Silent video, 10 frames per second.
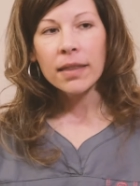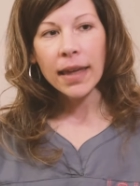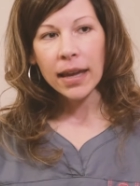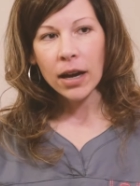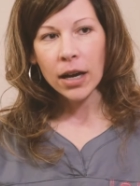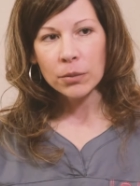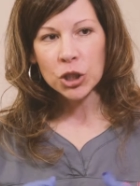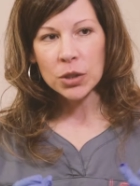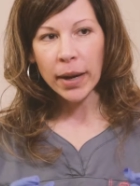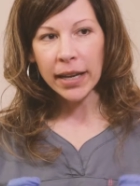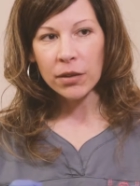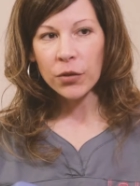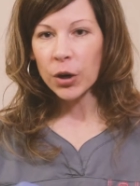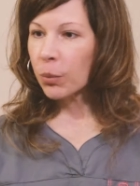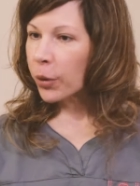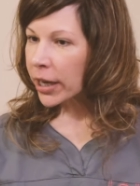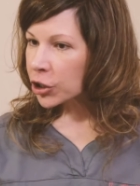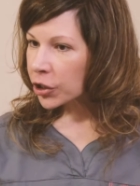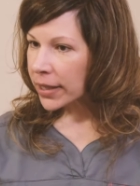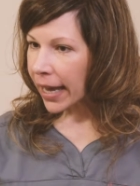She's biting firm
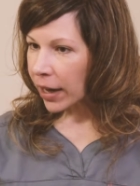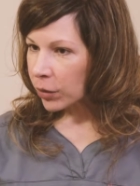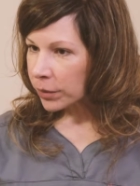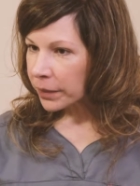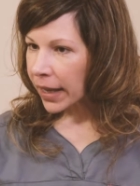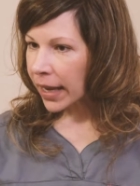pressure down,